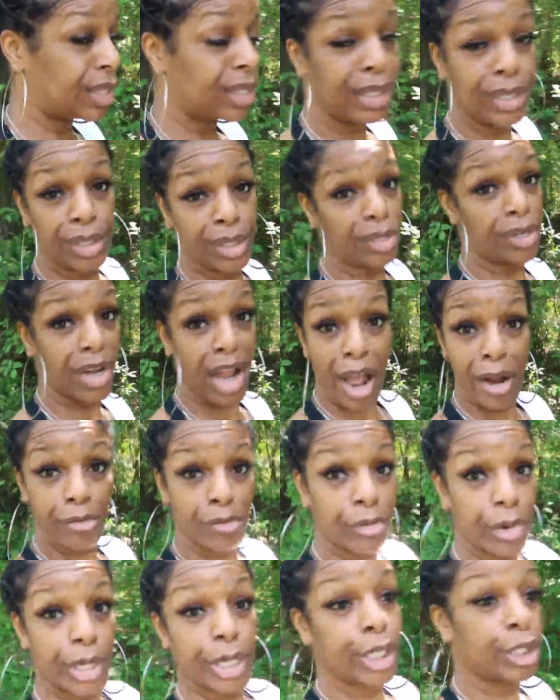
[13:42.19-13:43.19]
These are
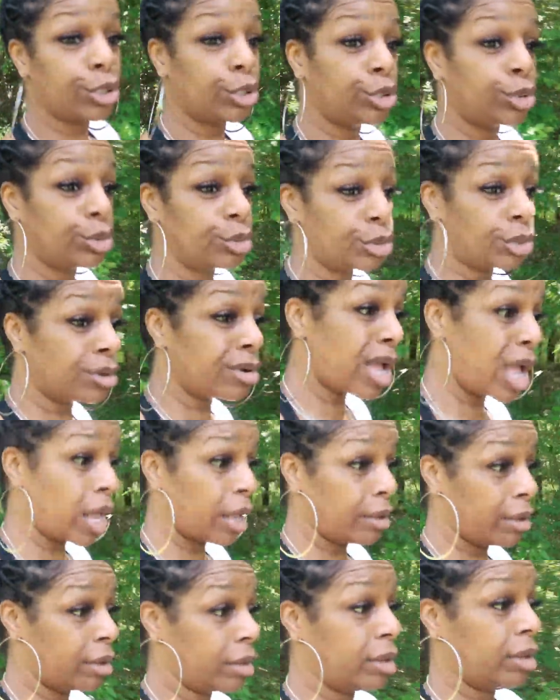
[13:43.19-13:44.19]
not running shoes,
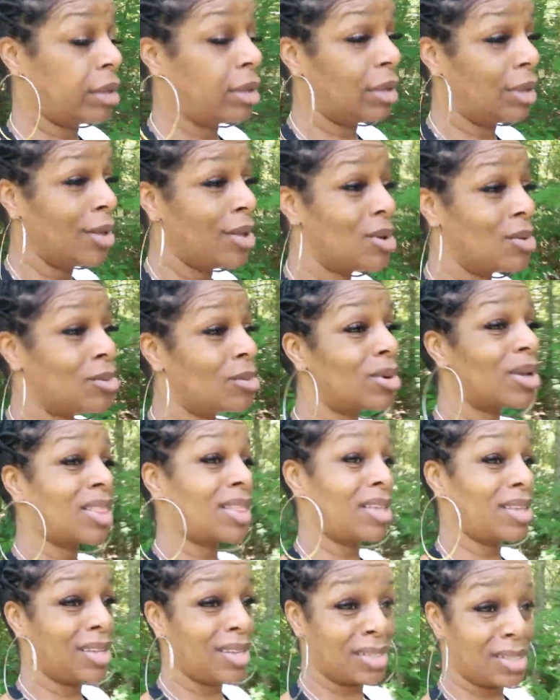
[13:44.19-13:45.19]
okay?
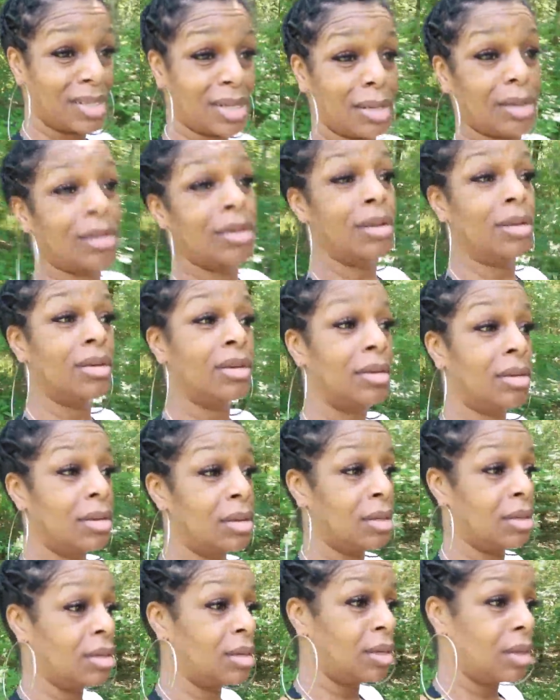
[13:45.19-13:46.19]
Whether it's a
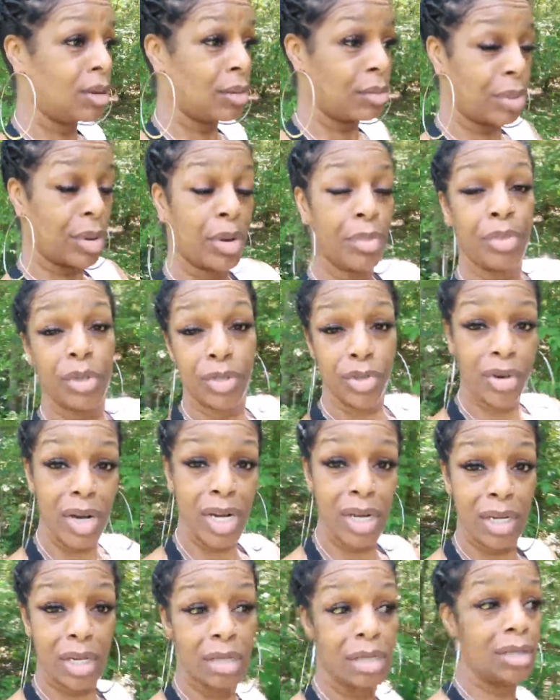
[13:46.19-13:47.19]

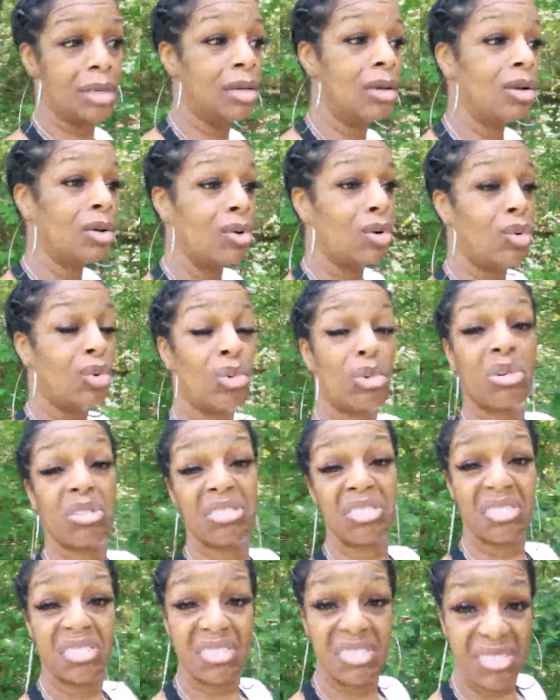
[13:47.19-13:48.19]
perpetrator or
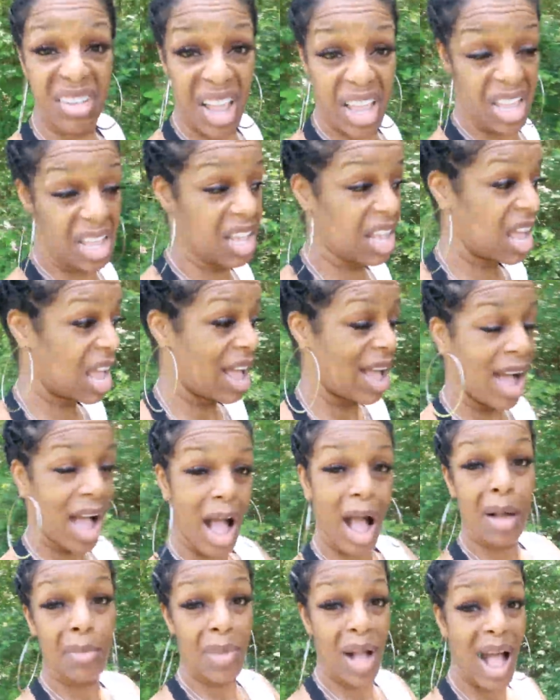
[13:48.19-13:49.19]
a snake,
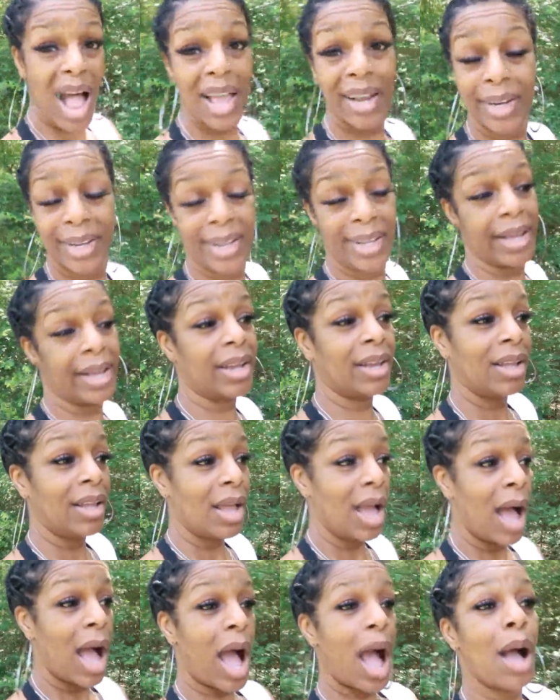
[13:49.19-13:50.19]
I'm out of here.
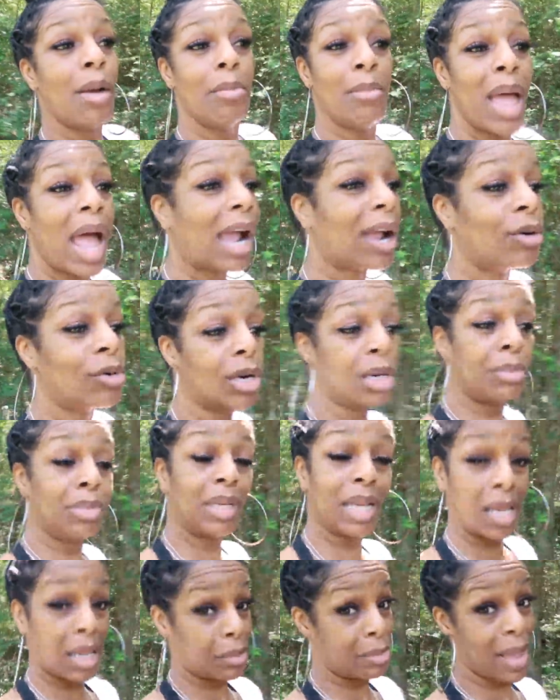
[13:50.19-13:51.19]
I'm back on a
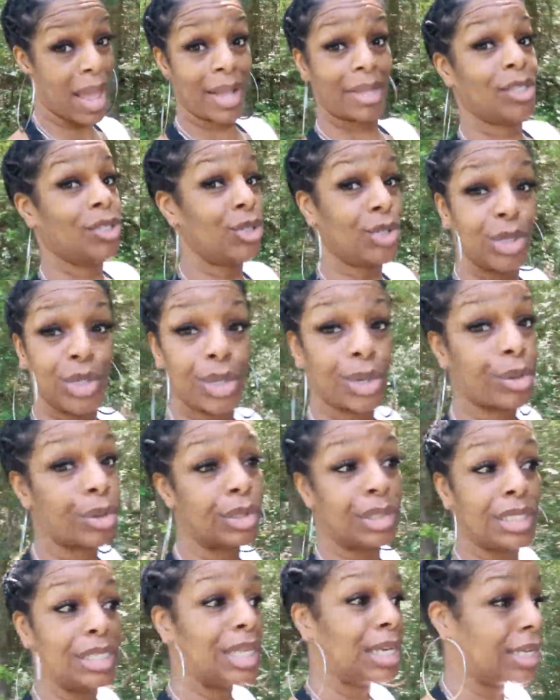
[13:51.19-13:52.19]
plane back to New
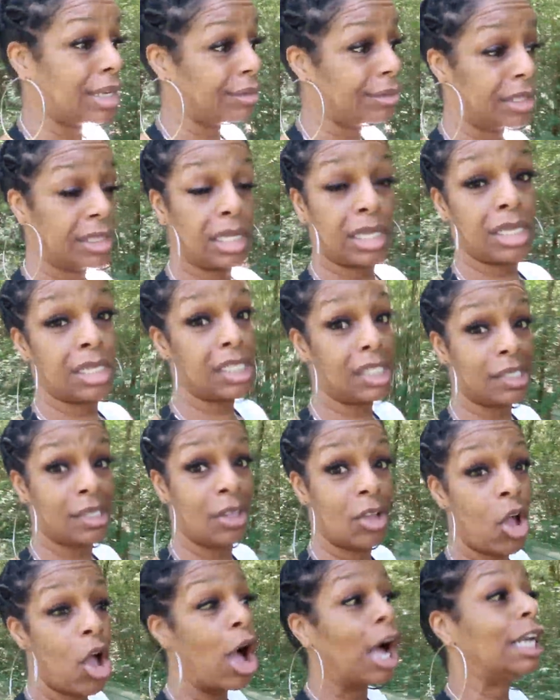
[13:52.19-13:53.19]
York City, sis.
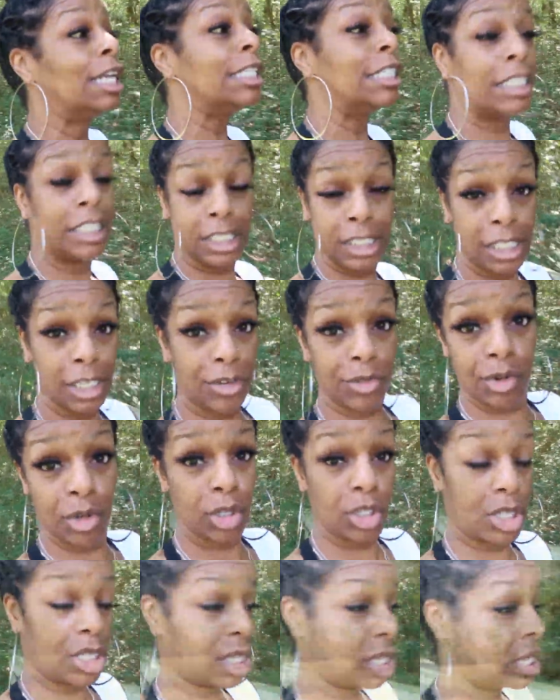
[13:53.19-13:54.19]

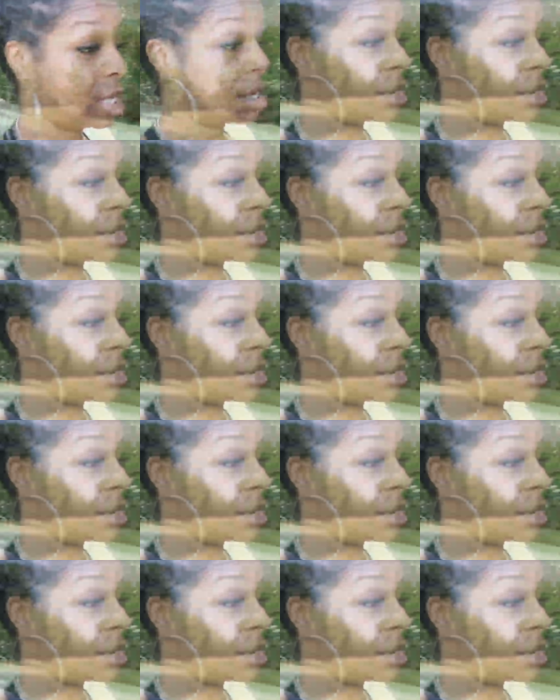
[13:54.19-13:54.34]
Seriously.